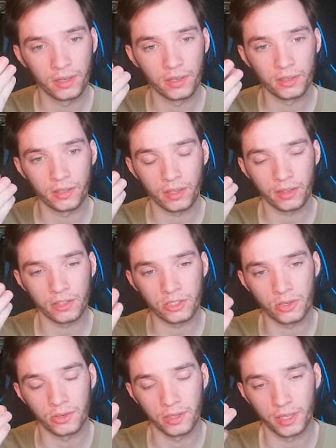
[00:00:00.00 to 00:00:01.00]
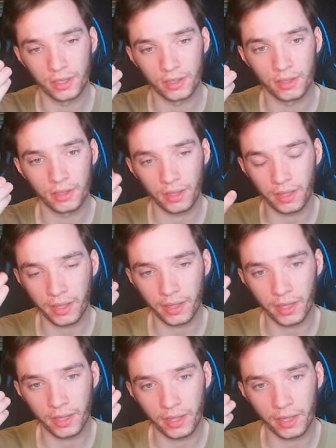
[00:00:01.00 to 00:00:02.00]
in, in the story. I,
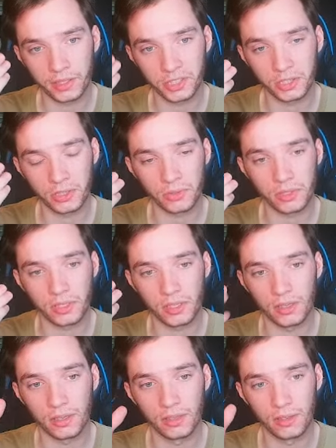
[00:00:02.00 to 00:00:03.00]
I, I just don't see